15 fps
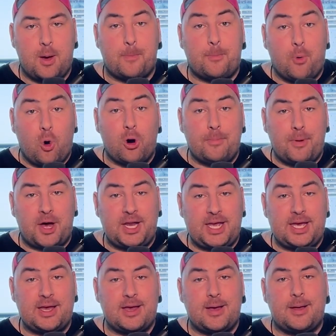More
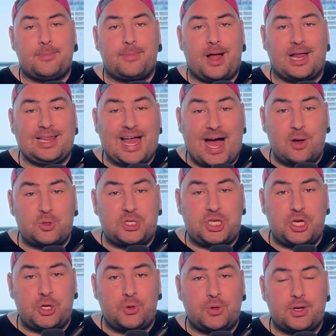money allows
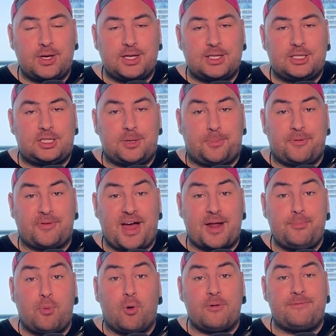you to
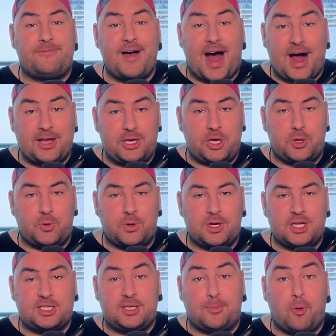provide more value
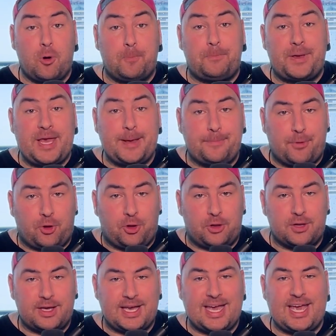to more
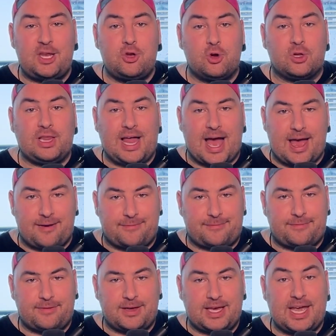people in your
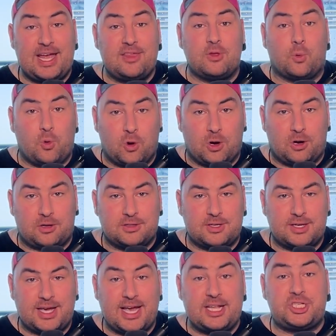life, in the world,
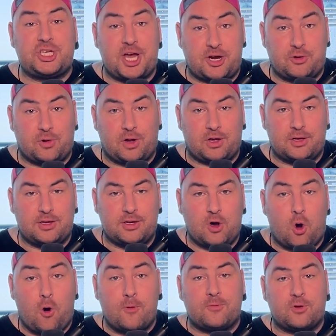in general,
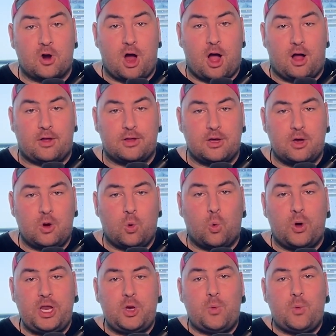overall. What do you